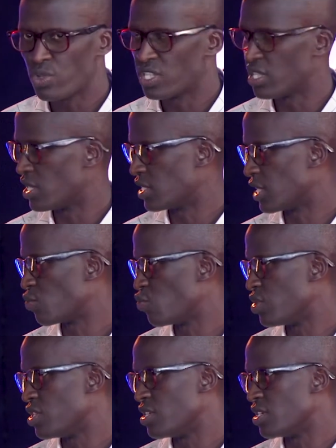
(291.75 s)
things that
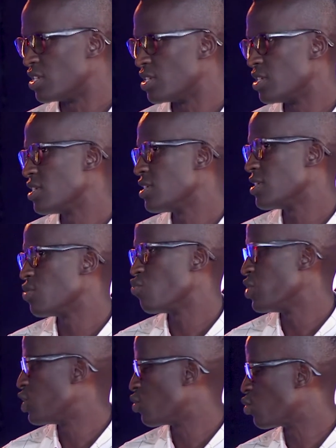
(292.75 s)
we wish
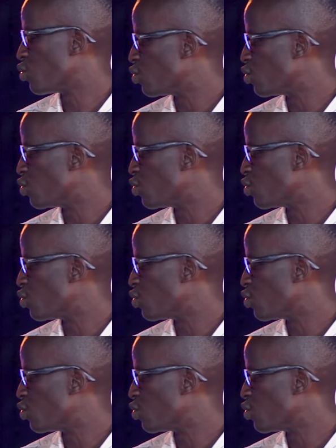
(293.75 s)
we could do